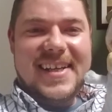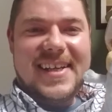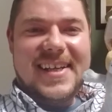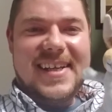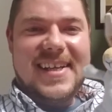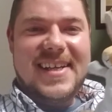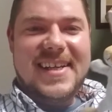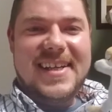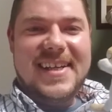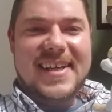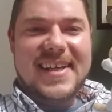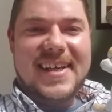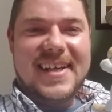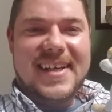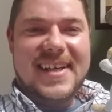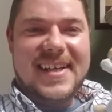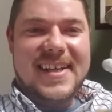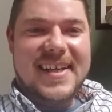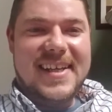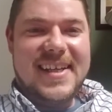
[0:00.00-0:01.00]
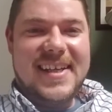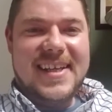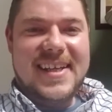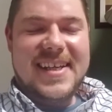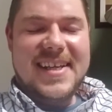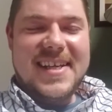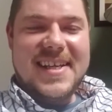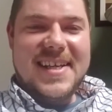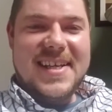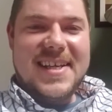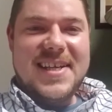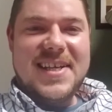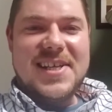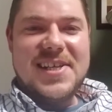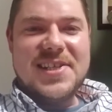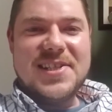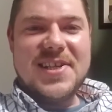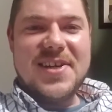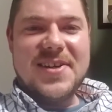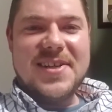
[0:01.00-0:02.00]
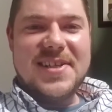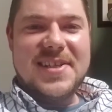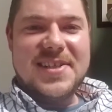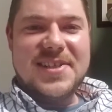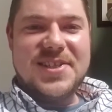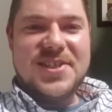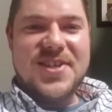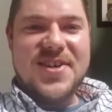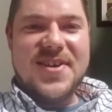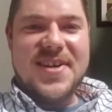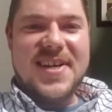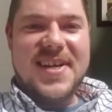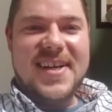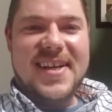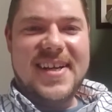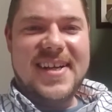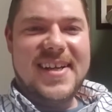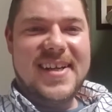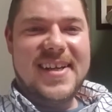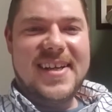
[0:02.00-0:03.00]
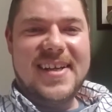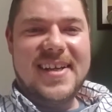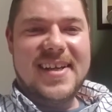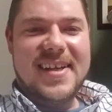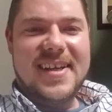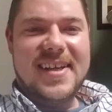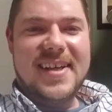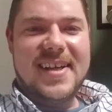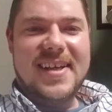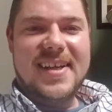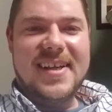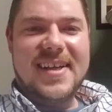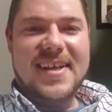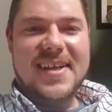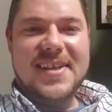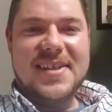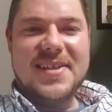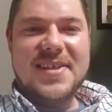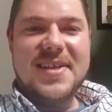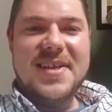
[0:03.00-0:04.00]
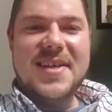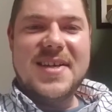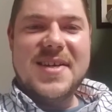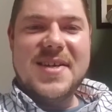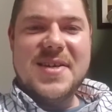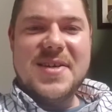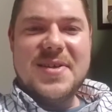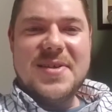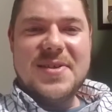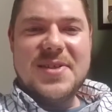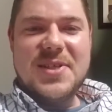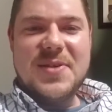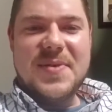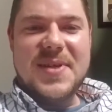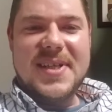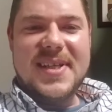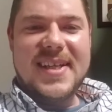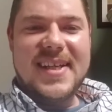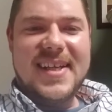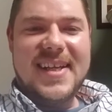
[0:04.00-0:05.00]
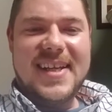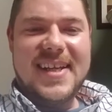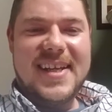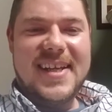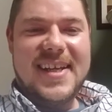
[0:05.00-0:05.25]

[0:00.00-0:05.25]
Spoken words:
He started his journey in Sweden.